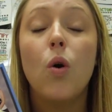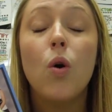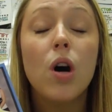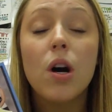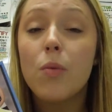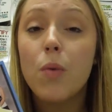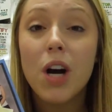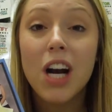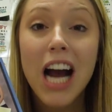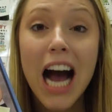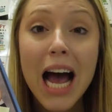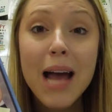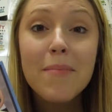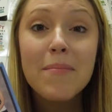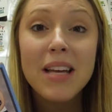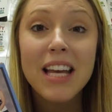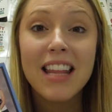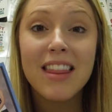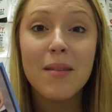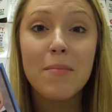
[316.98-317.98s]
or where
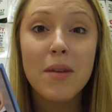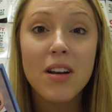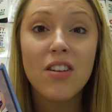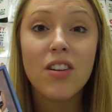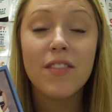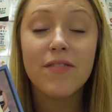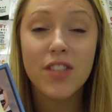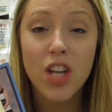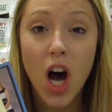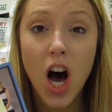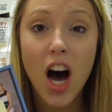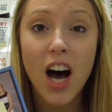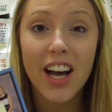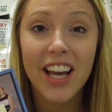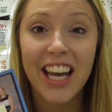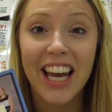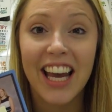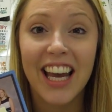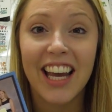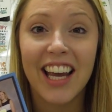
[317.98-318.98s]
I'm in the middle of
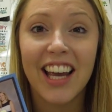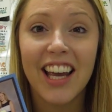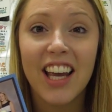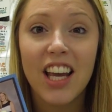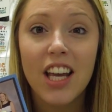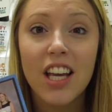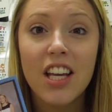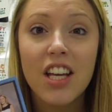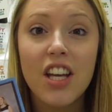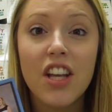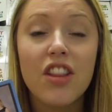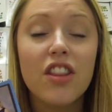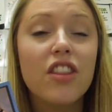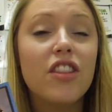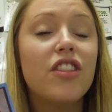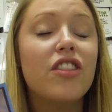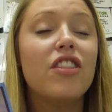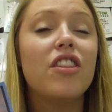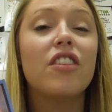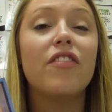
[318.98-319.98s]
talking.
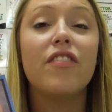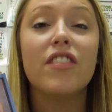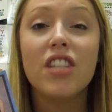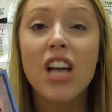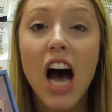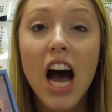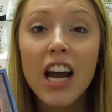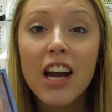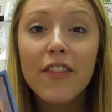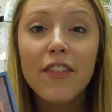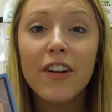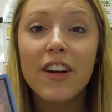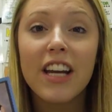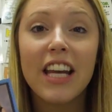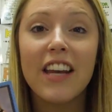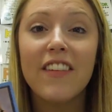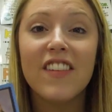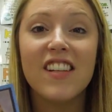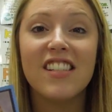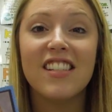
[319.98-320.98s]
The photographer
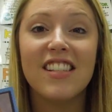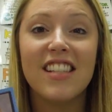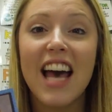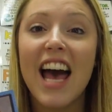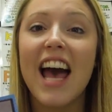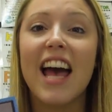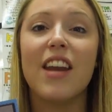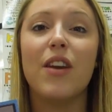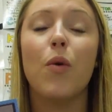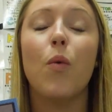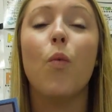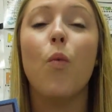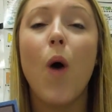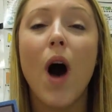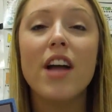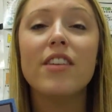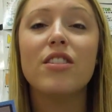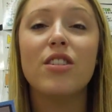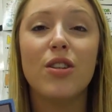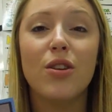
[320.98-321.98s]
even said,
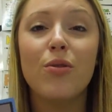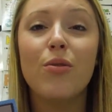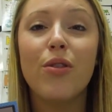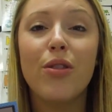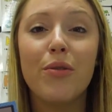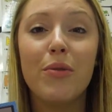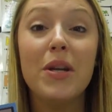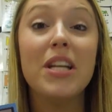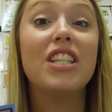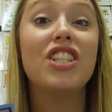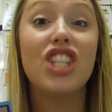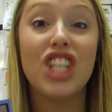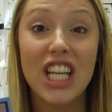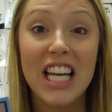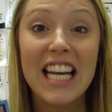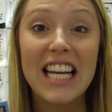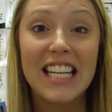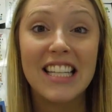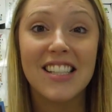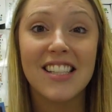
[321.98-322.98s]
one, two, three,
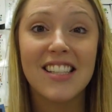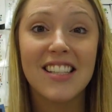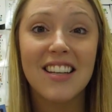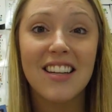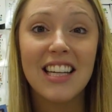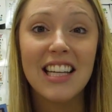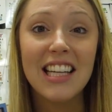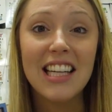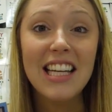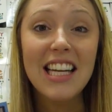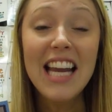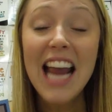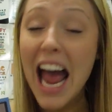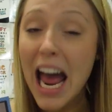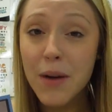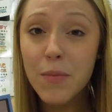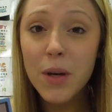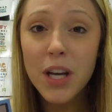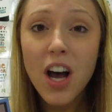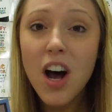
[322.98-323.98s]
cheese.
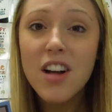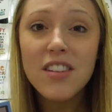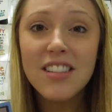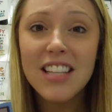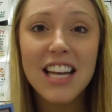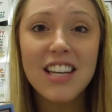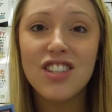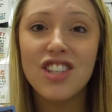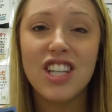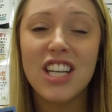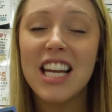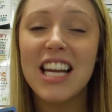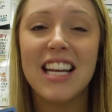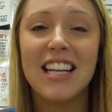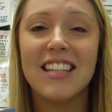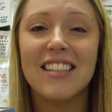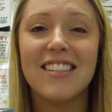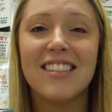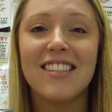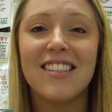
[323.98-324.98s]
And we all said
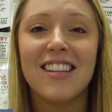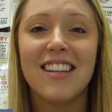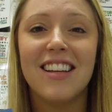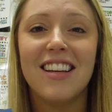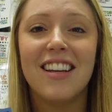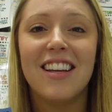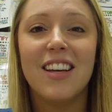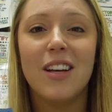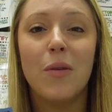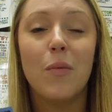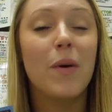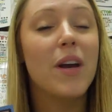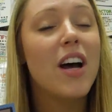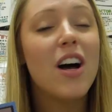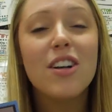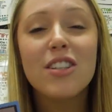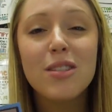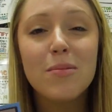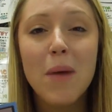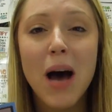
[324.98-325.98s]
cheese. We
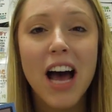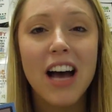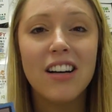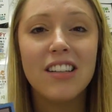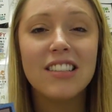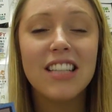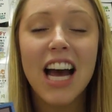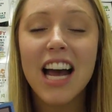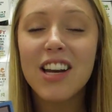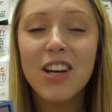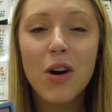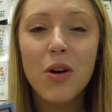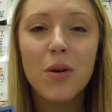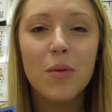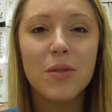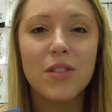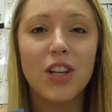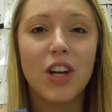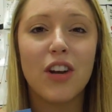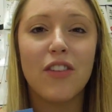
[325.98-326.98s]
all smiled. I know
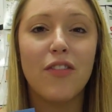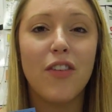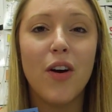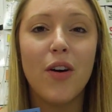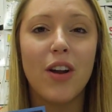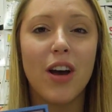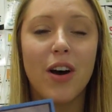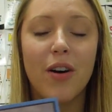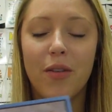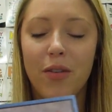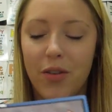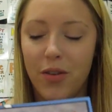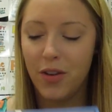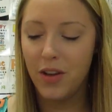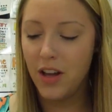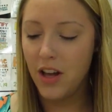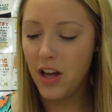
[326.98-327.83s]
it was a good photo.